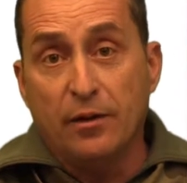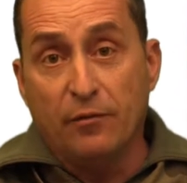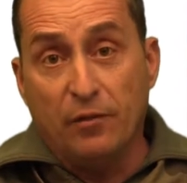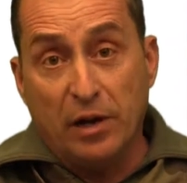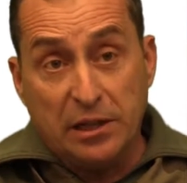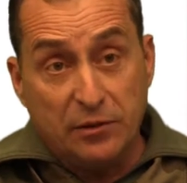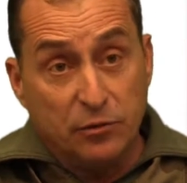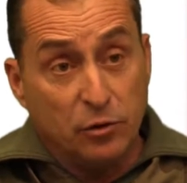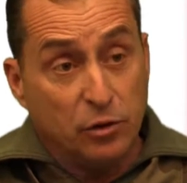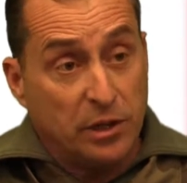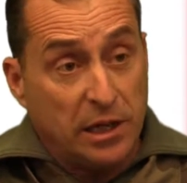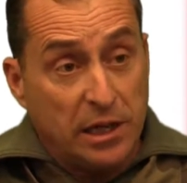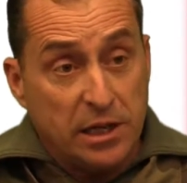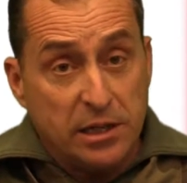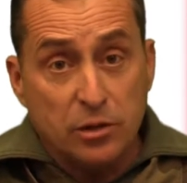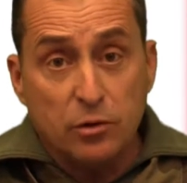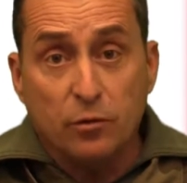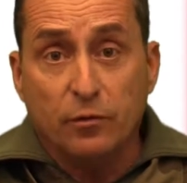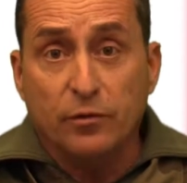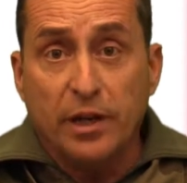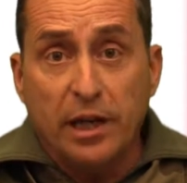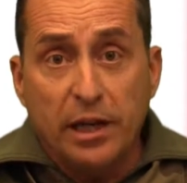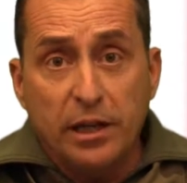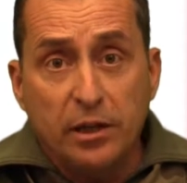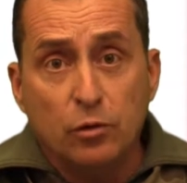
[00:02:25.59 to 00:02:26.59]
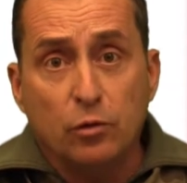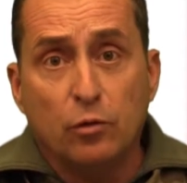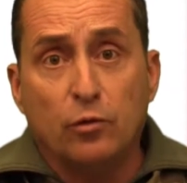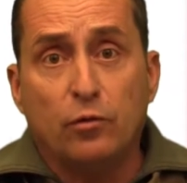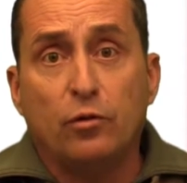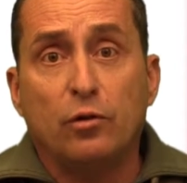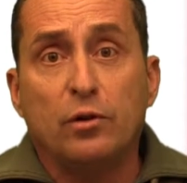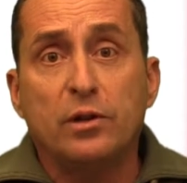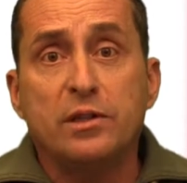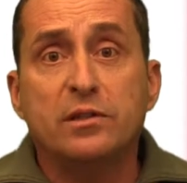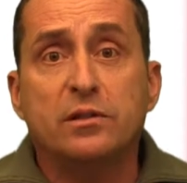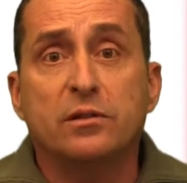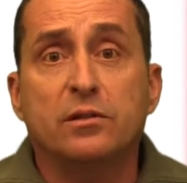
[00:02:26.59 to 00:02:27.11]
That's the case of NATO,
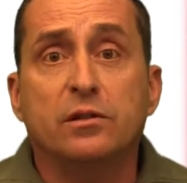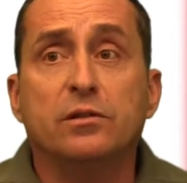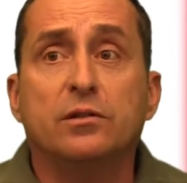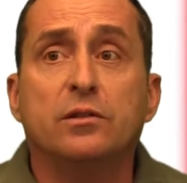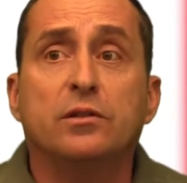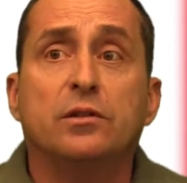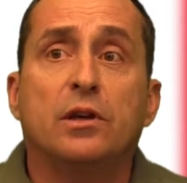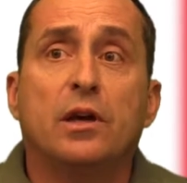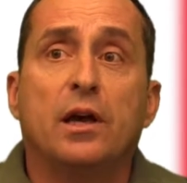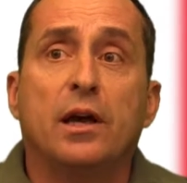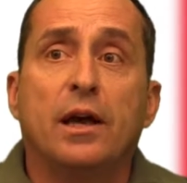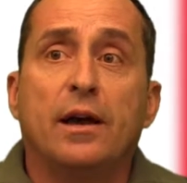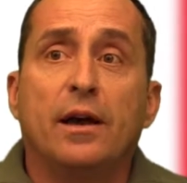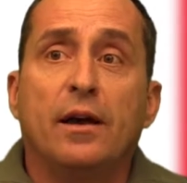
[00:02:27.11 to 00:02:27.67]
for instance,